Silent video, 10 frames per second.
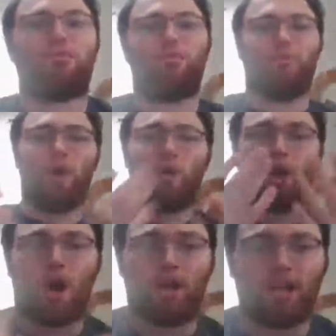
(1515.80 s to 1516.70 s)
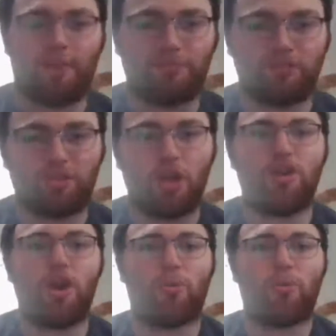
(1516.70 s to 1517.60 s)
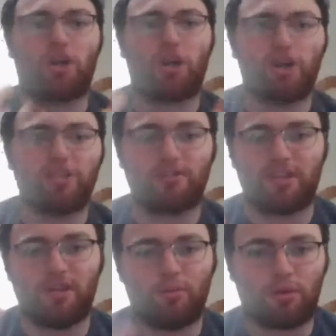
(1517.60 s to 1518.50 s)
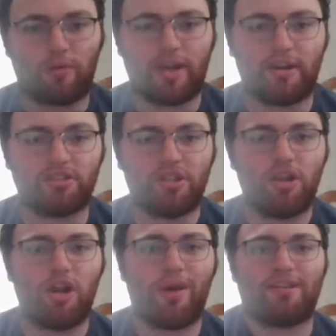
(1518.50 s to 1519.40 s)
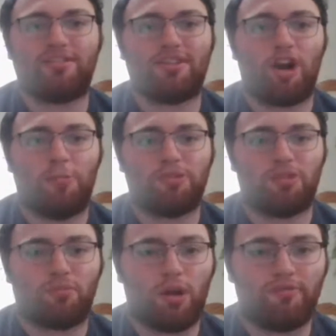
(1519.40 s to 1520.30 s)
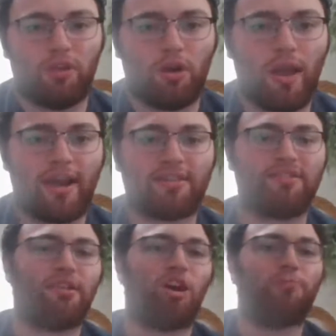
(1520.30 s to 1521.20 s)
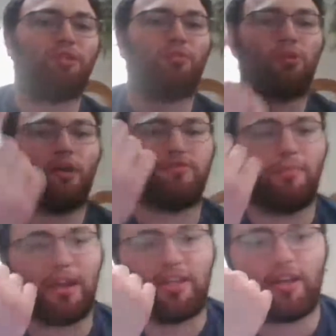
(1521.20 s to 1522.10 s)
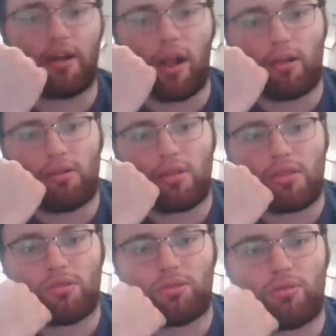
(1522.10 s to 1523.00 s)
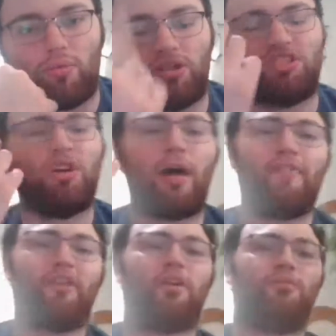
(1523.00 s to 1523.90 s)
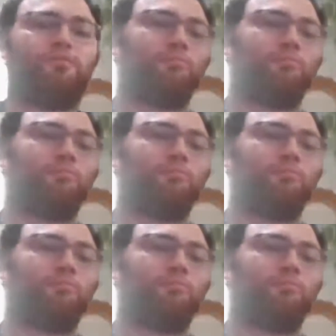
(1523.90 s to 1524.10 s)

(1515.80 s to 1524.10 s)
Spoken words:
no call-ups, no returns outside the War Raiders, no NXT call-ups on the Raw, no NXT call-ups on the Raw after Mania whatsoever.